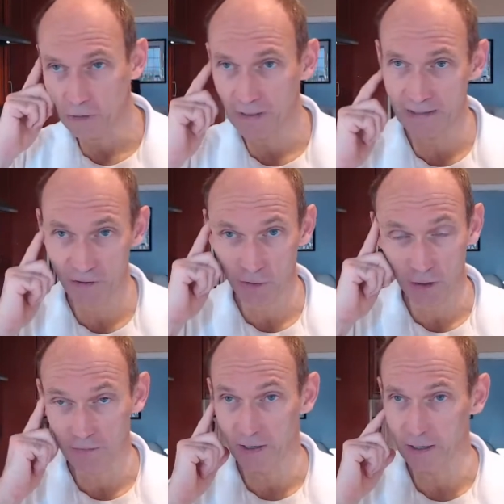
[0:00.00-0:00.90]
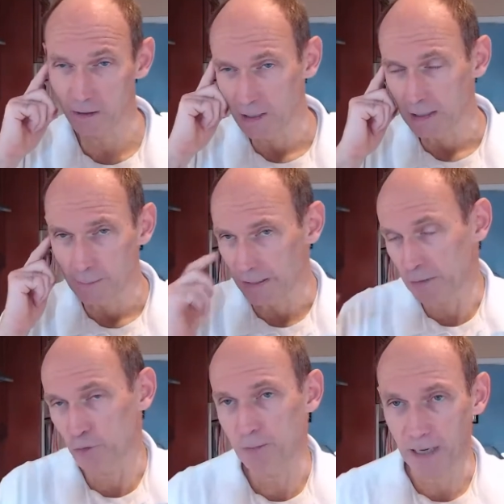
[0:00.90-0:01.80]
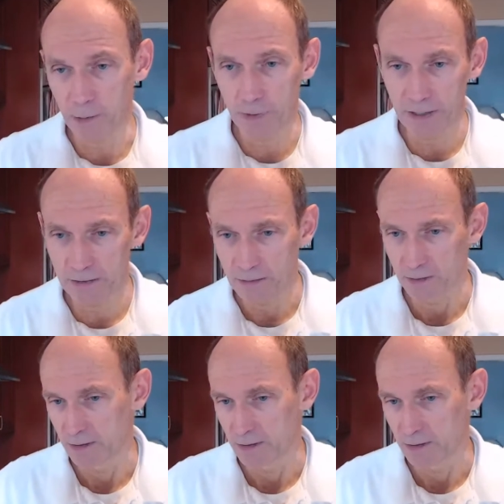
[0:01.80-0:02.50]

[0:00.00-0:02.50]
casserole out there, but I do it my way,